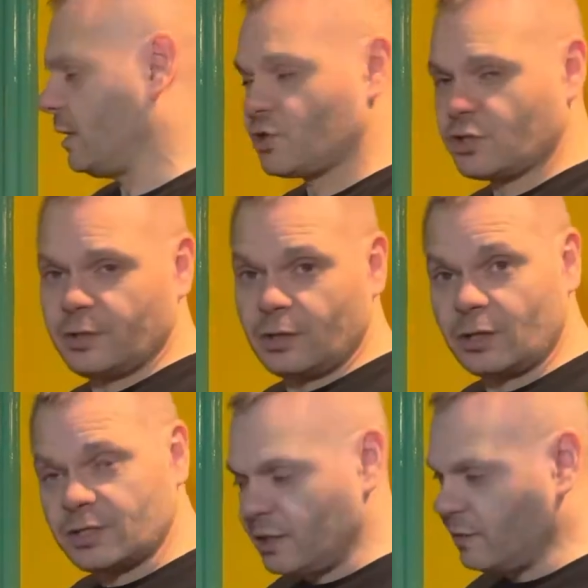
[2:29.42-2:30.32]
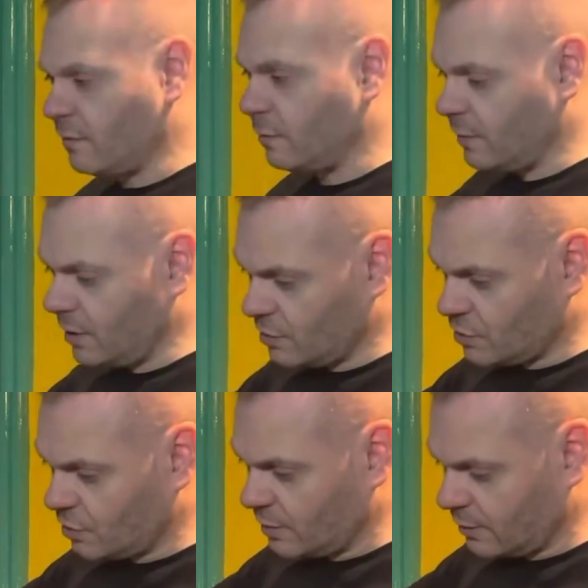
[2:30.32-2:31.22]
I'll show you underneath in a minute,
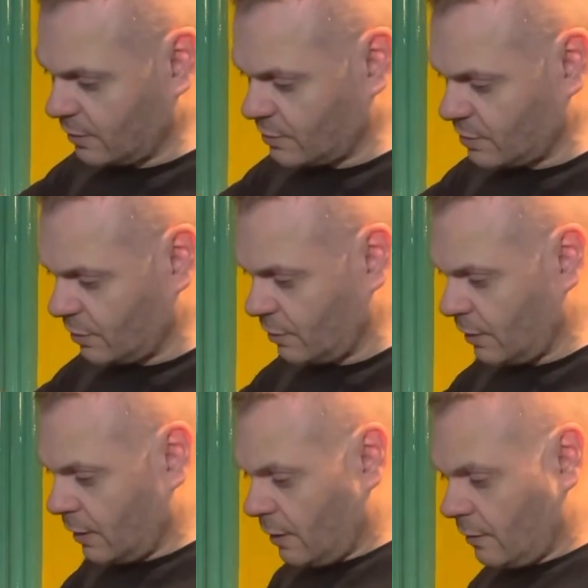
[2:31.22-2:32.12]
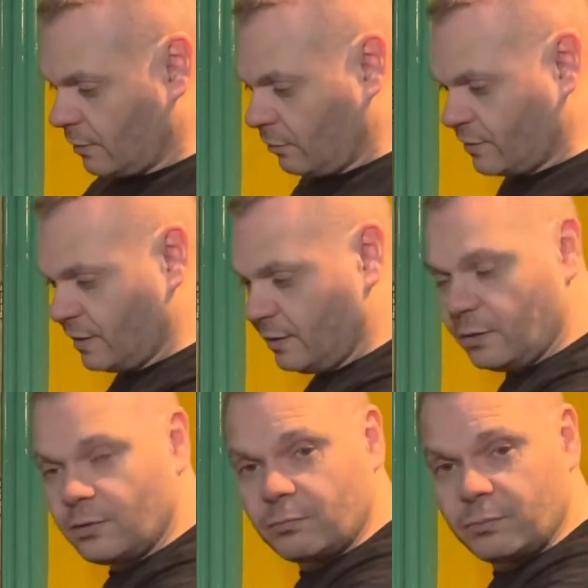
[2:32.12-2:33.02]
show you how that was done. Then obviously
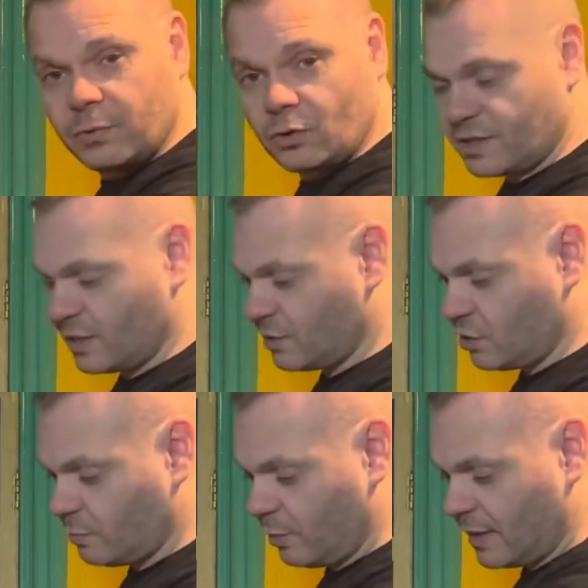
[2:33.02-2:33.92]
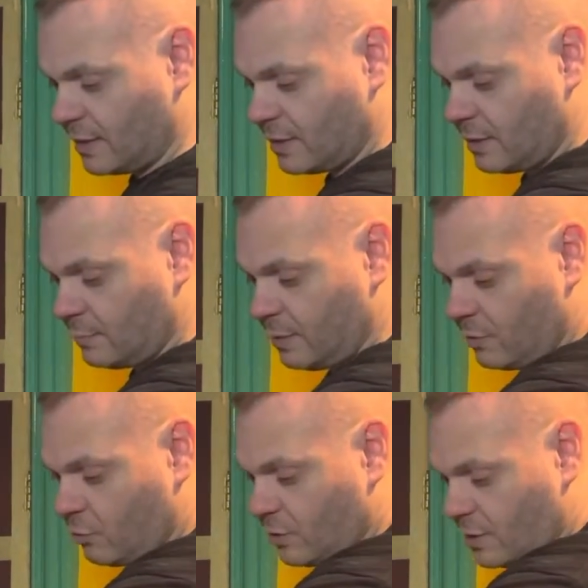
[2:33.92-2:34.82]
the contestant just put the hands in, pick
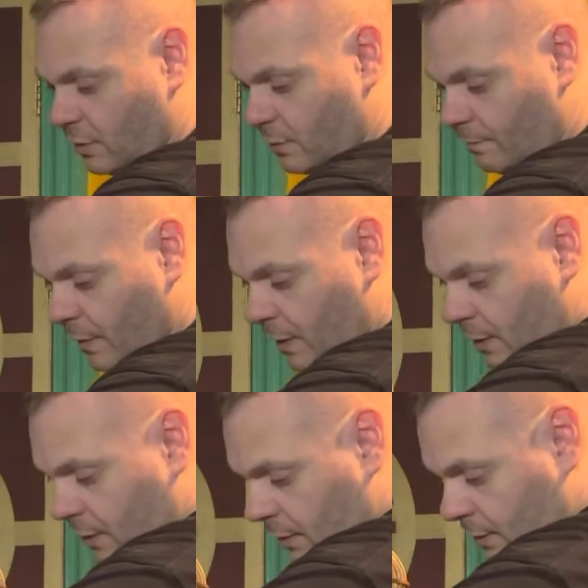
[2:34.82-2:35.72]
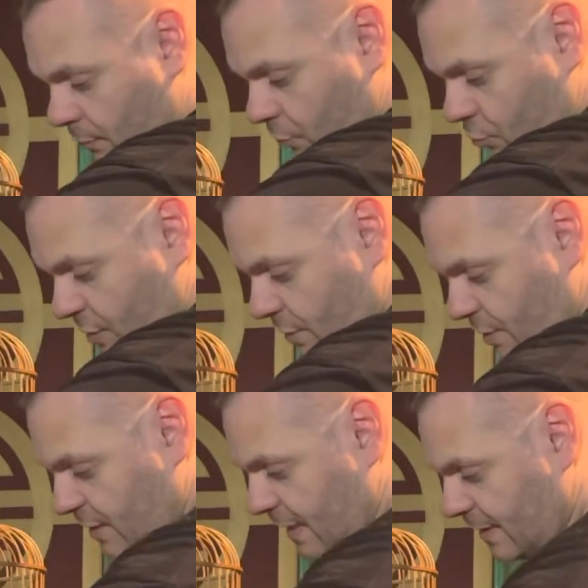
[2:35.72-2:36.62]
the crystal. Now the crystal
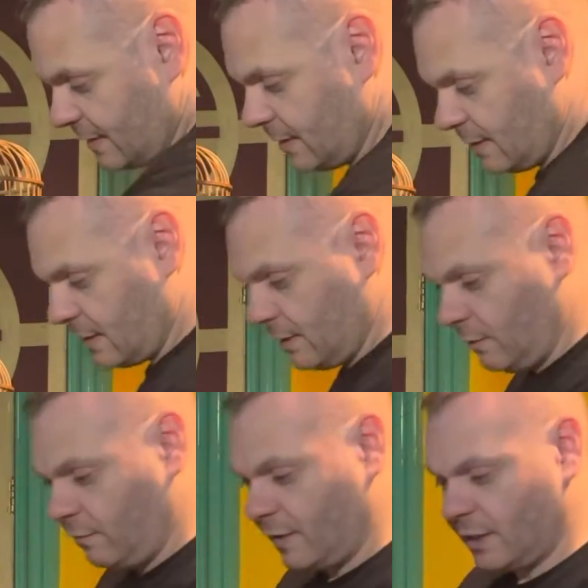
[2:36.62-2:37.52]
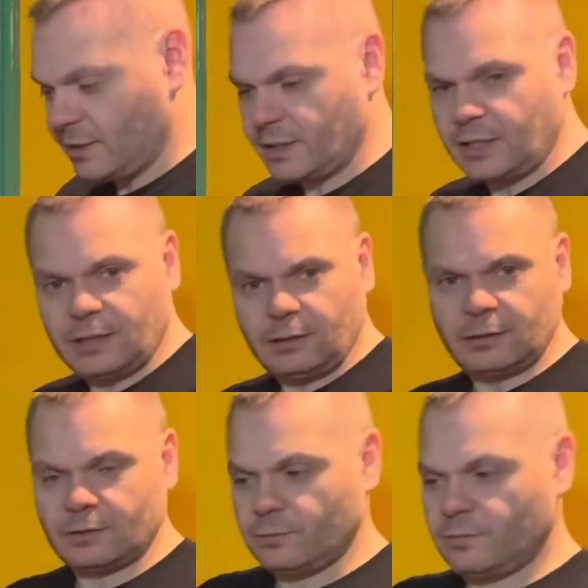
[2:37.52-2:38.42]
sat in this little vase here.
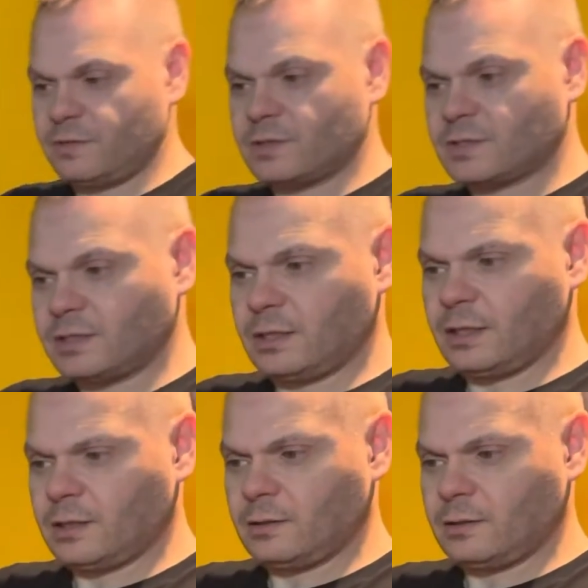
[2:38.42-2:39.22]
I don't know if you can see that.